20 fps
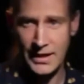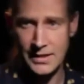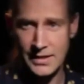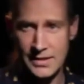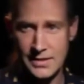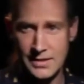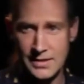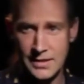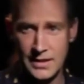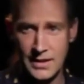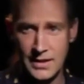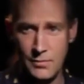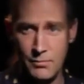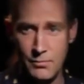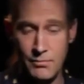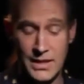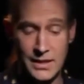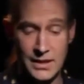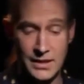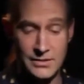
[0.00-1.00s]
is
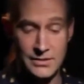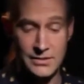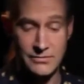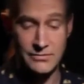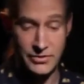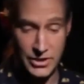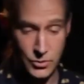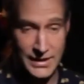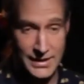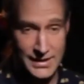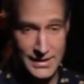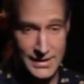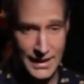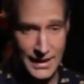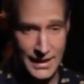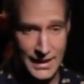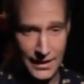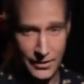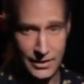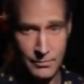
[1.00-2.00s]
because visual
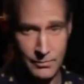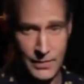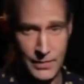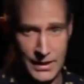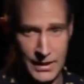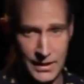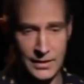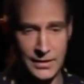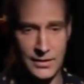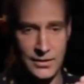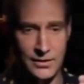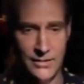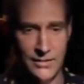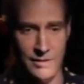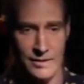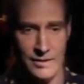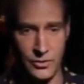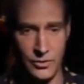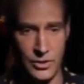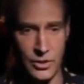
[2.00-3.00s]
discounting, meaning
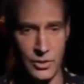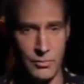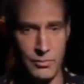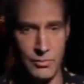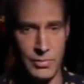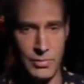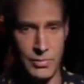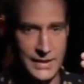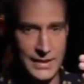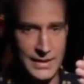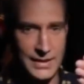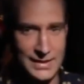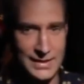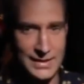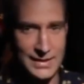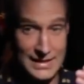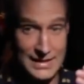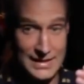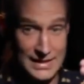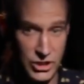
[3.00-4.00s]
your ability to
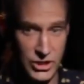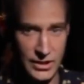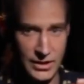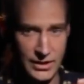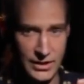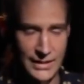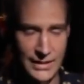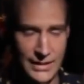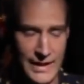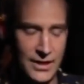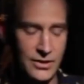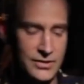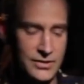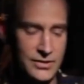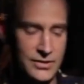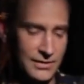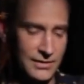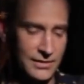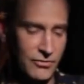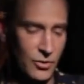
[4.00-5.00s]
scission the
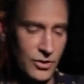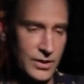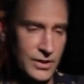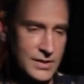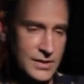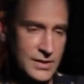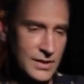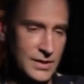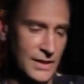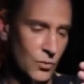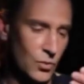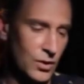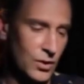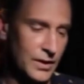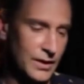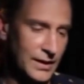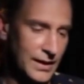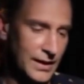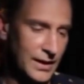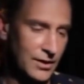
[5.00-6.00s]
layers and focus on
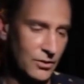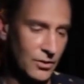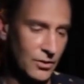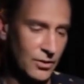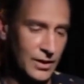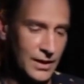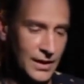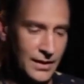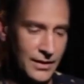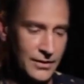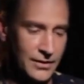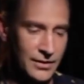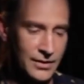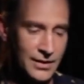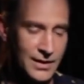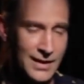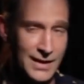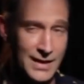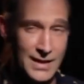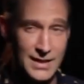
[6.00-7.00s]
one layer or the other,
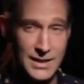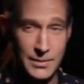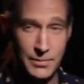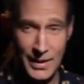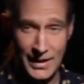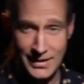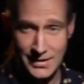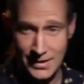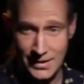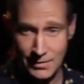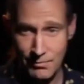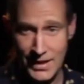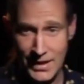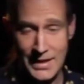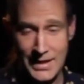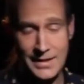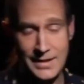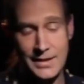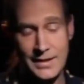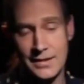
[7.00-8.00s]
depends on
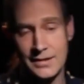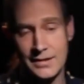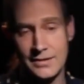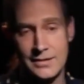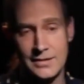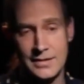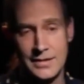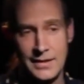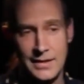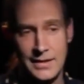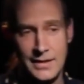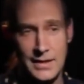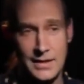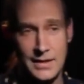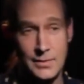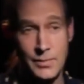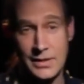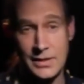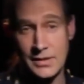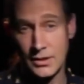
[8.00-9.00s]
many things. It
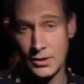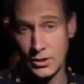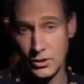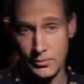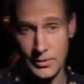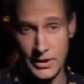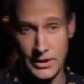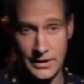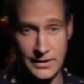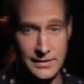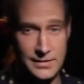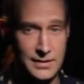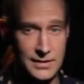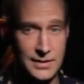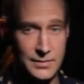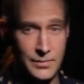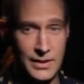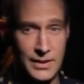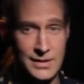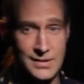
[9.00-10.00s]
depends on luminance, it
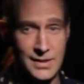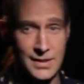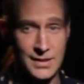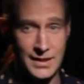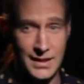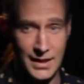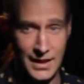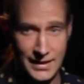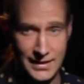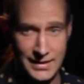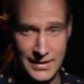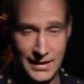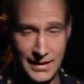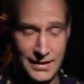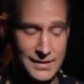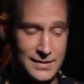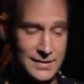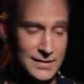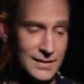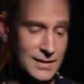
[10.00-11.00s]
depends on
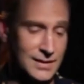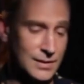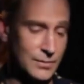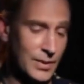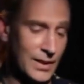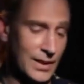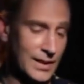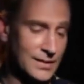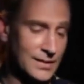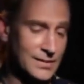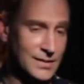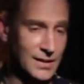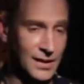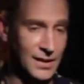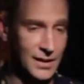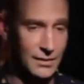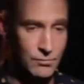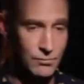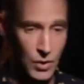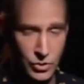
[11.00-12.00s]
context, it depends
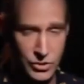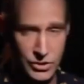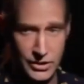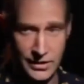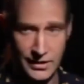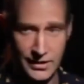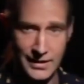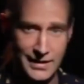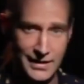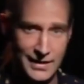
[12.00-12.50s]
on motion,